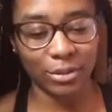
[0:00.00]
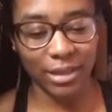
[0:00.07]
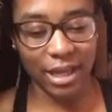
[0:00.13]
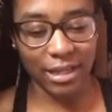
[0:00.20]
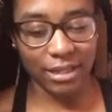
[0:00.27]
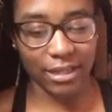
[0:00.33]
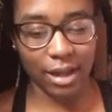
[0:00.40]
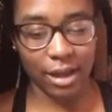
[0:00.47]

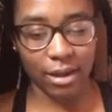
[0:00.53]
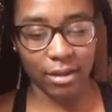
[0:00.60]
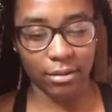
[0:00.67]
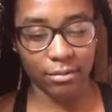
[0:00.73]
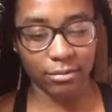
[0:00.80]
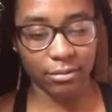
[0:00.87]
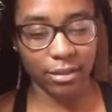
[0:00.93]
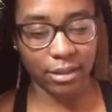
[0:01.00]
telling
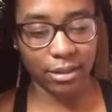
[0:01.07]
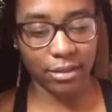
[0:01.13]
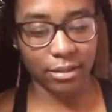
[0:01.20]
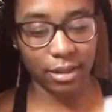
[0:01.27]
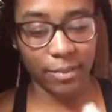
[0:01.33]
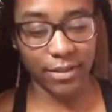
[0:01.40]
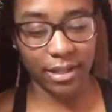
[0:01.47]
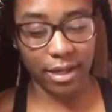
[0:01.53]
y'all
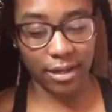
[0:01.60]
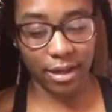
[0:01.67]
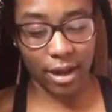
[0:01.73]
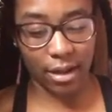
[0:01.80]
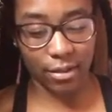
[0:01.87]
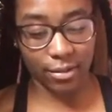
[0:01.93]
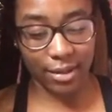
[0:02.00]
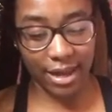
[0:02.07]
this, I'm gonna tell
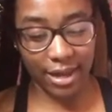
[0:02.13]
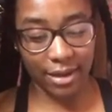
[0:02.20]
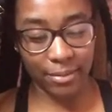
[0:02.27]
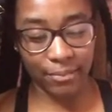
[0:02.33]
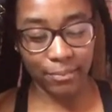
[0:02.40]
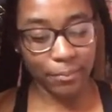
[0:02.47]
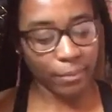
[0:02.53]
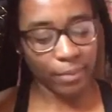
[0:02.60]
y'all that
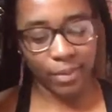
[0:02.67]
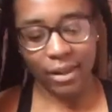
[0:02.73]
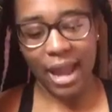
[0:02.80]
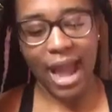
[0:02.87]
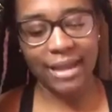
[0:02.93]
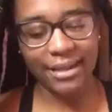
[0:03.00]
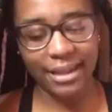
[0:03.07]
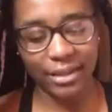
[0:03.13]

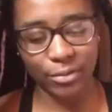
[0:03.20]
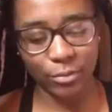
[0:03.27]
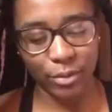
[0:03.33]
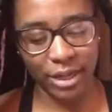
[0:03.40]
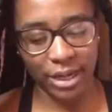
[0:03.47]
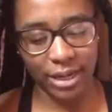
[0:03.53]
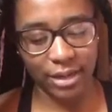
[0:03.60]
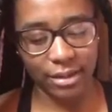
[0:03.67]
I didn't
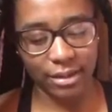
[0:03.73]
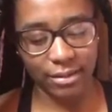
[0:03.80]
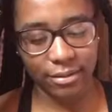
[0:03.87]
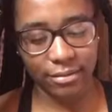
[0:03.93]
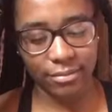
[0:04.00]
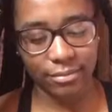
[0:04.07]
read